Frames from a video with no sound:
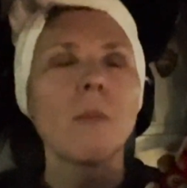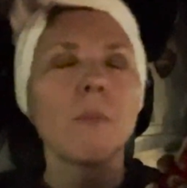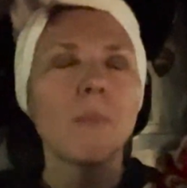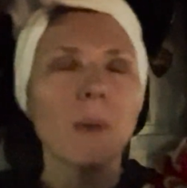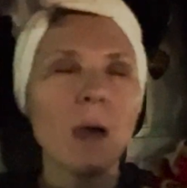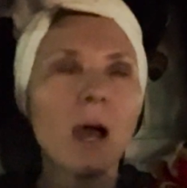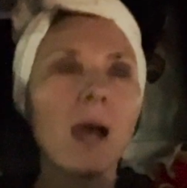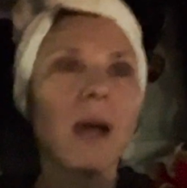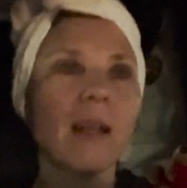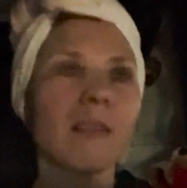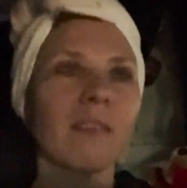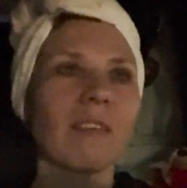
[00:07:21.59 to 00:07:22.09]

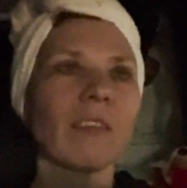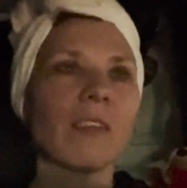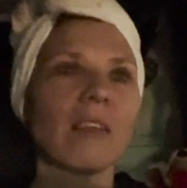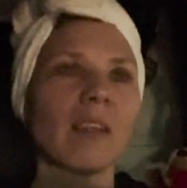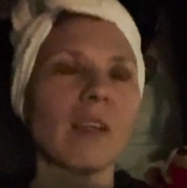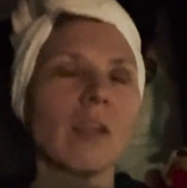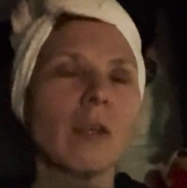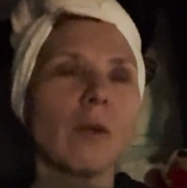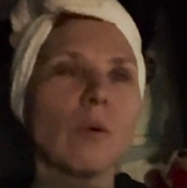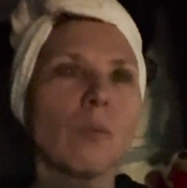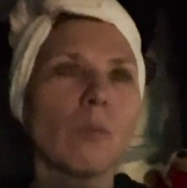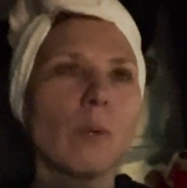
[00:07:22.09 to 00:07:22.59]
but
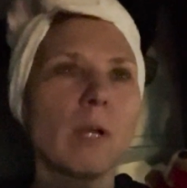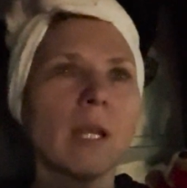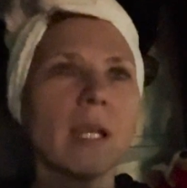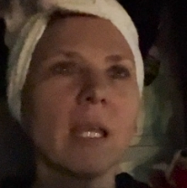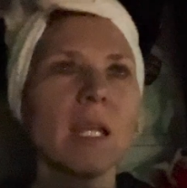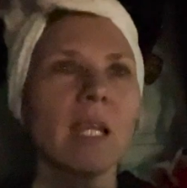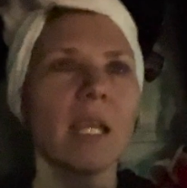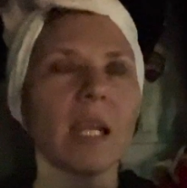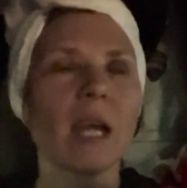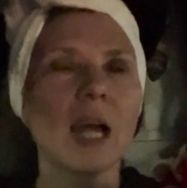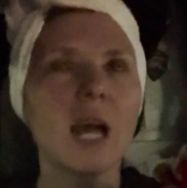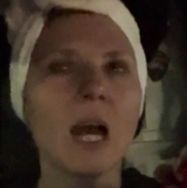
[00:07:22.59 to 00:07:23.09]

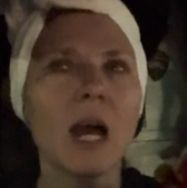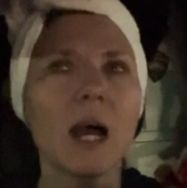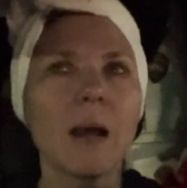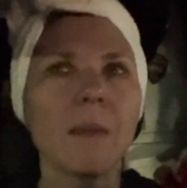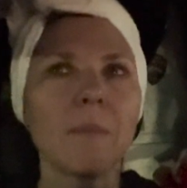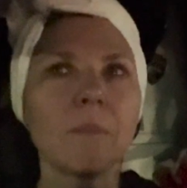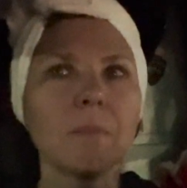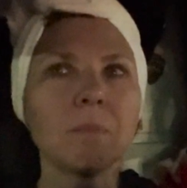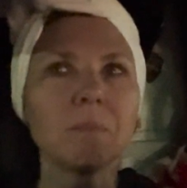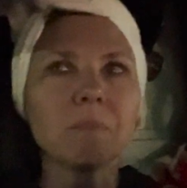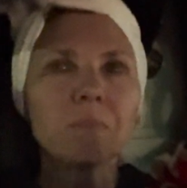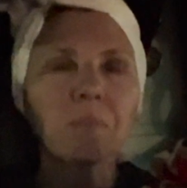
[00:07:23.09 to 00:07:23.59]
we,
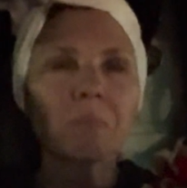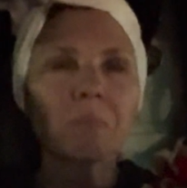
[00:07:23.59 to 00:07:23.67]
um,